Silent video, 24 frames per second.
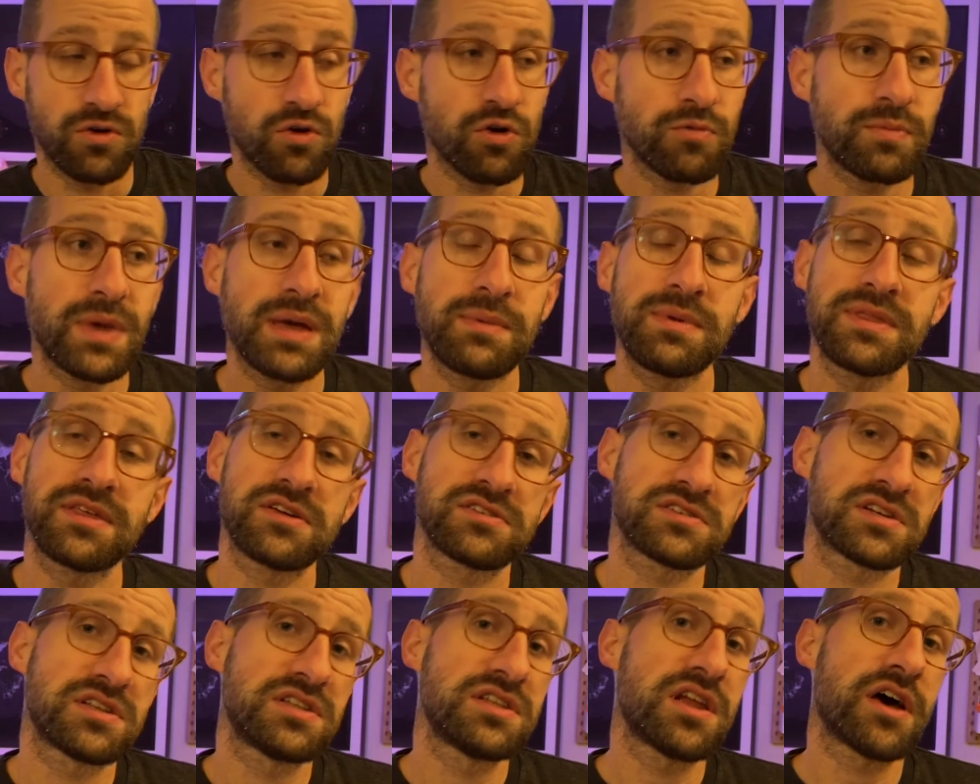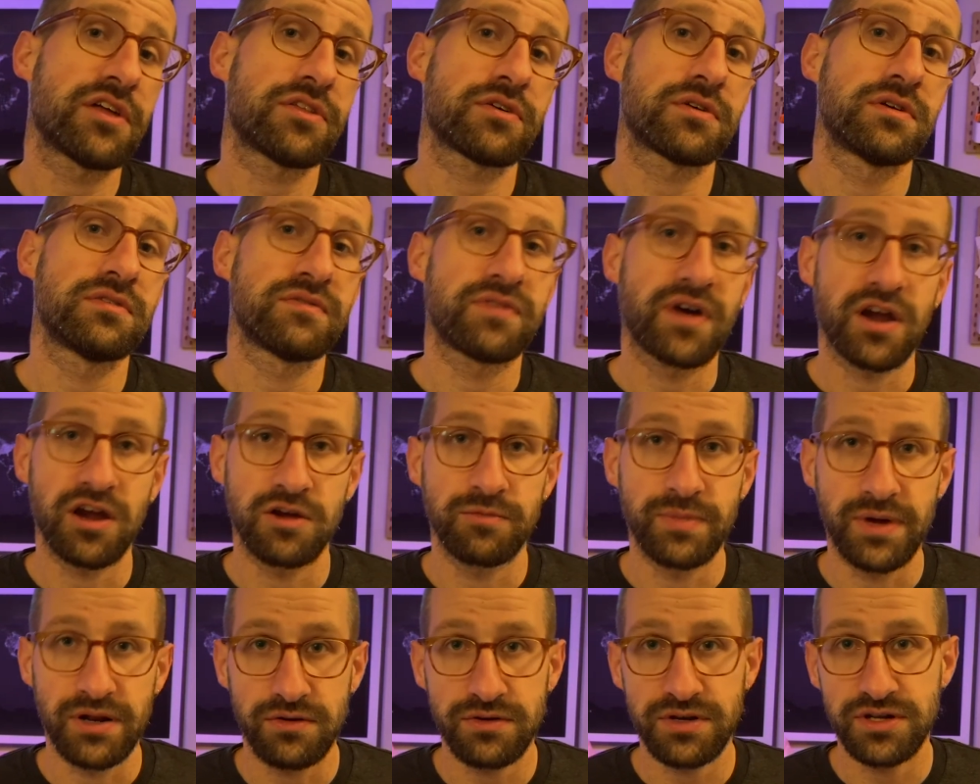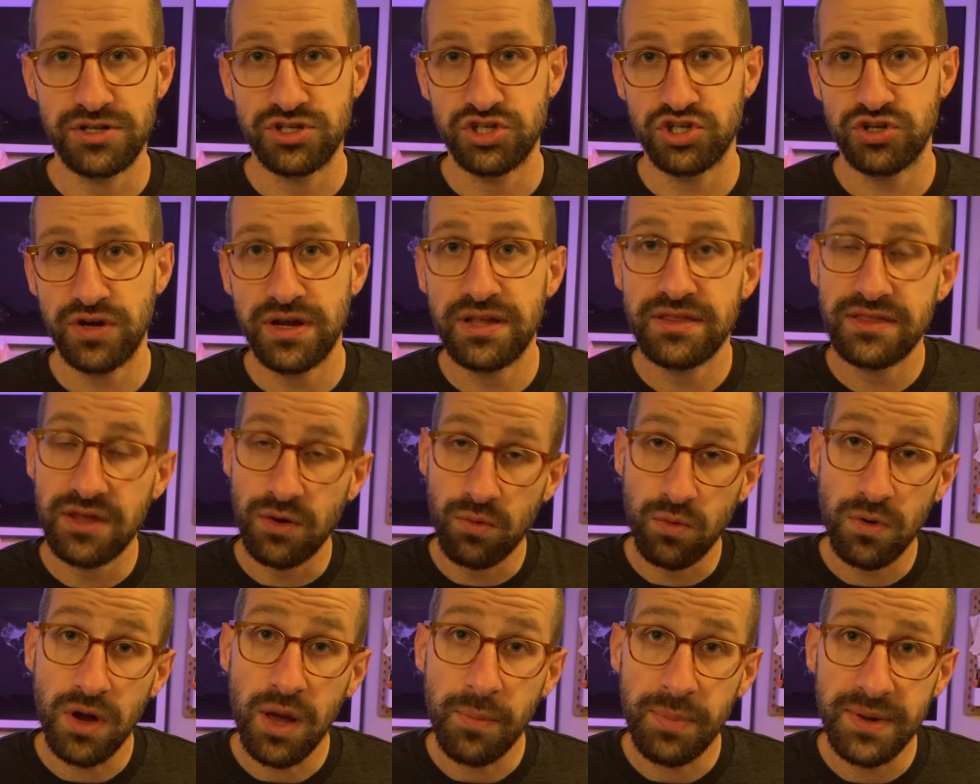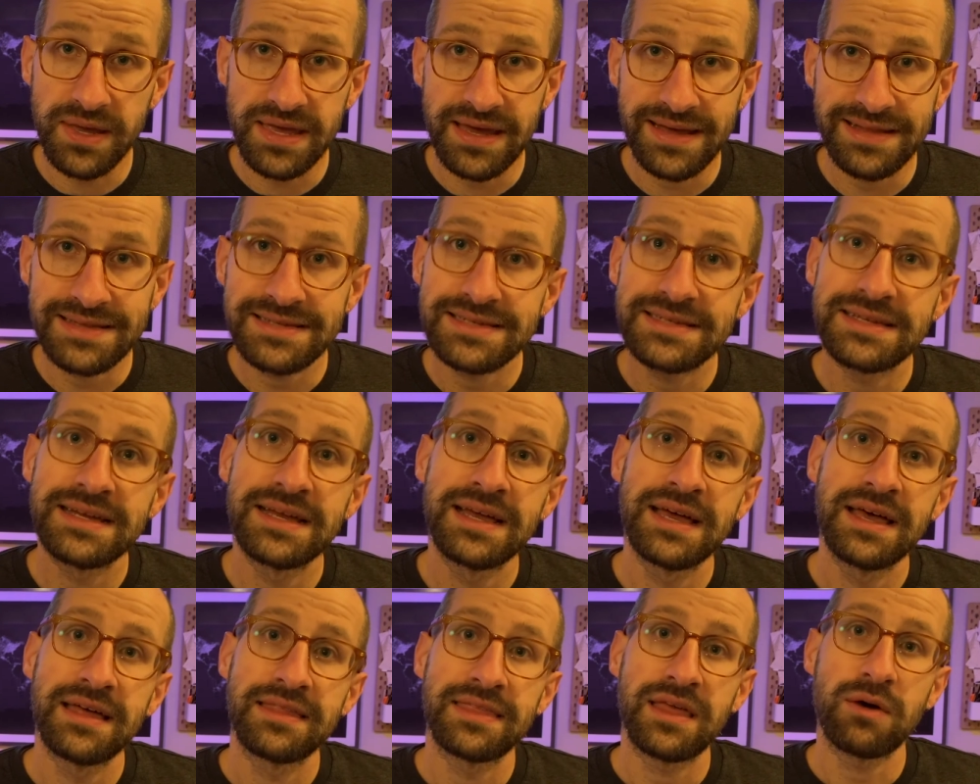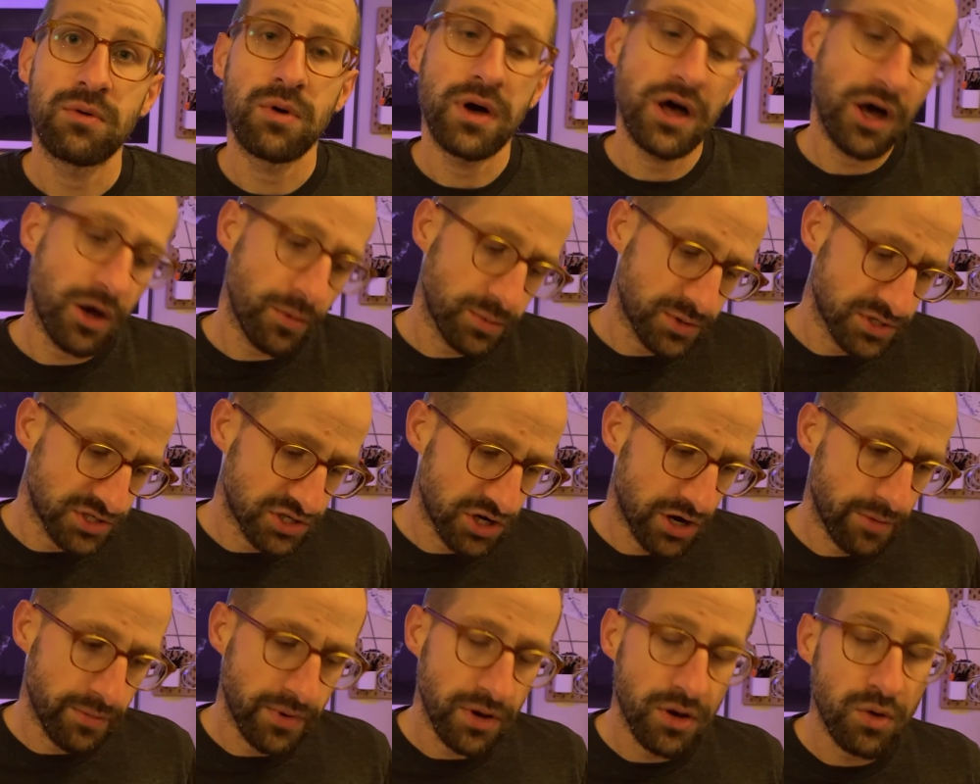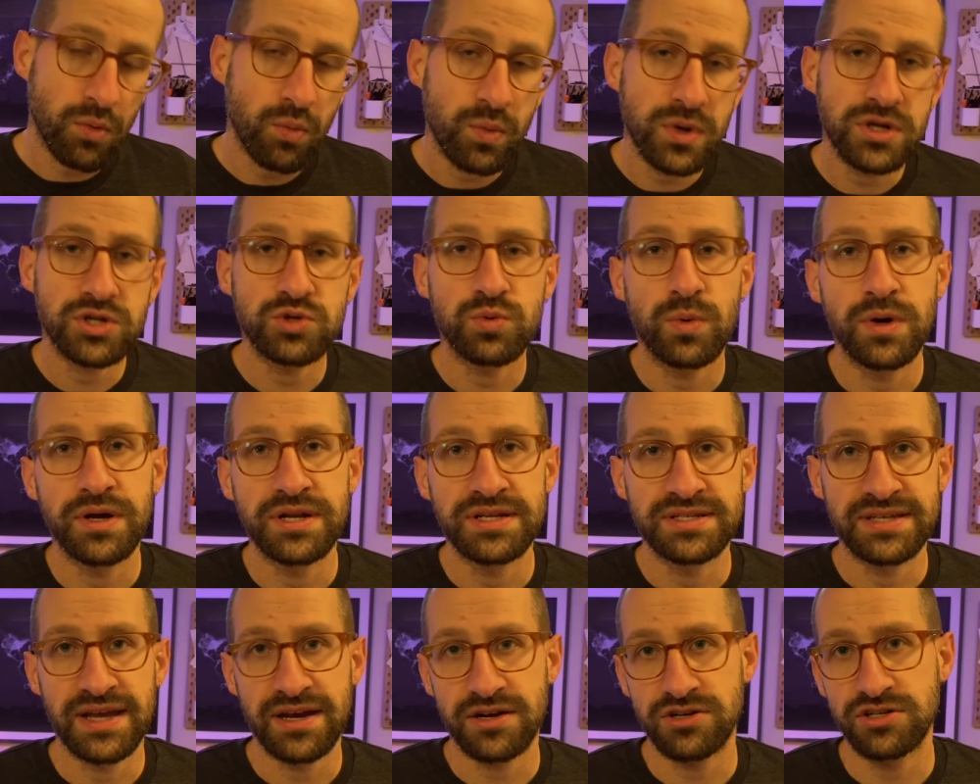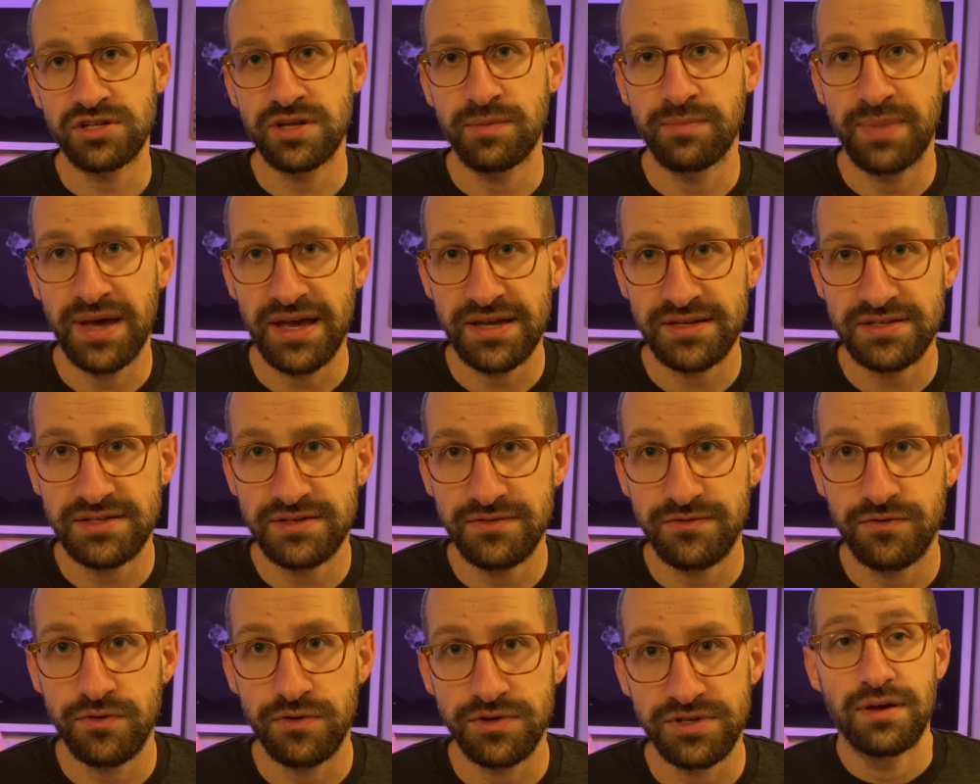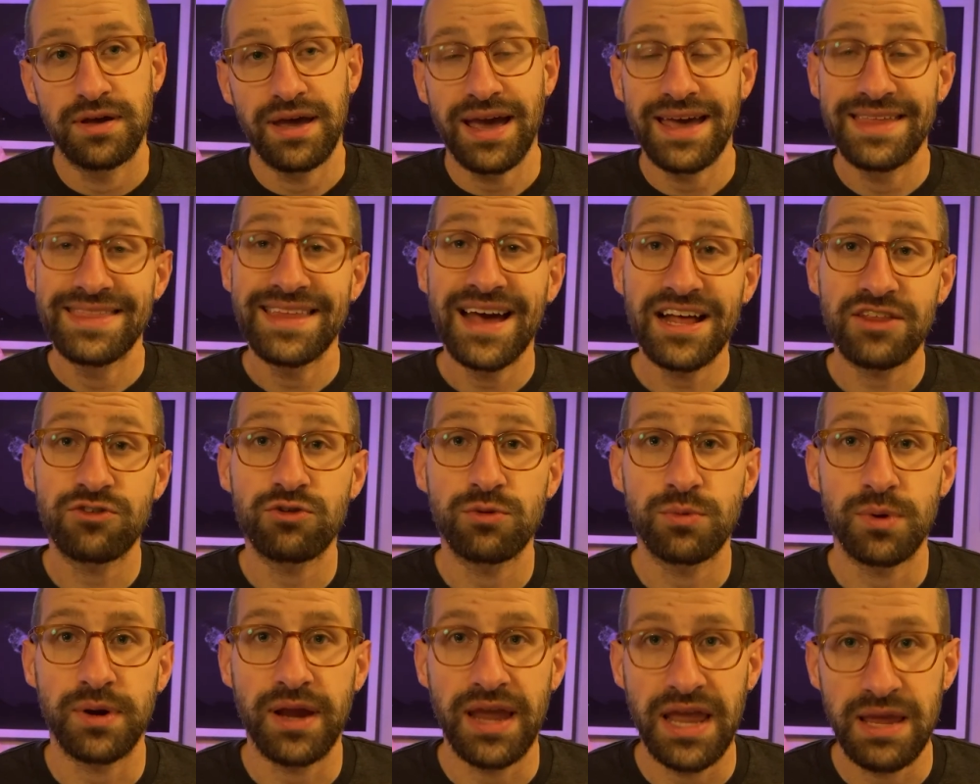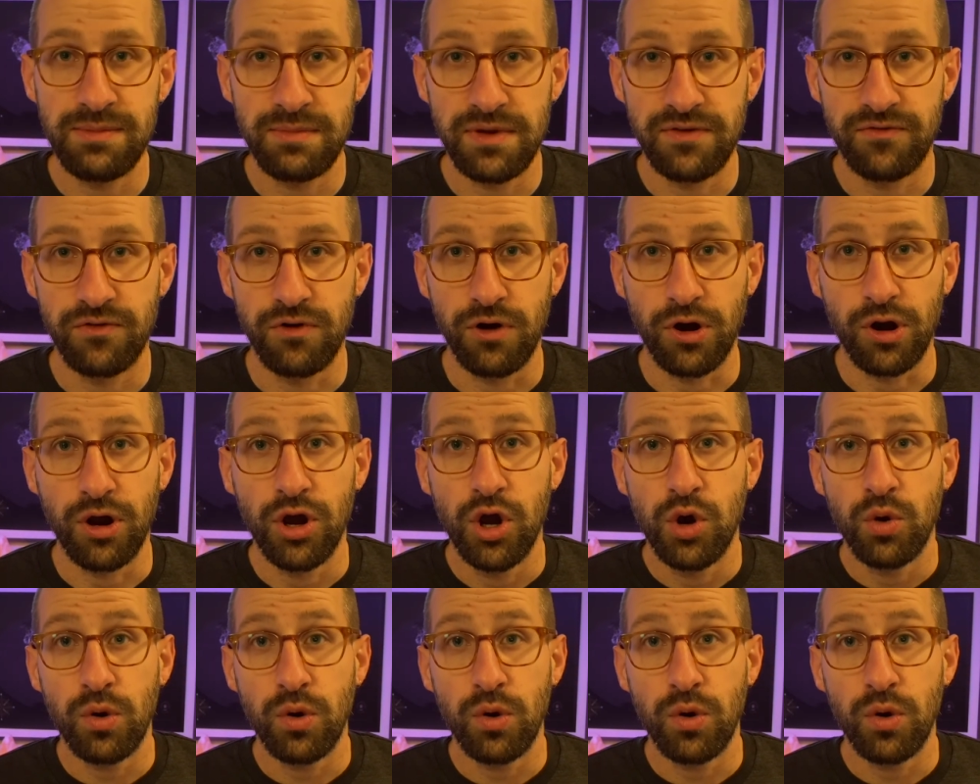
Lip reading: or maybe there's another environmental constraint that we're up against that will help determine which one is actually best for us. And that's what we're aiming for.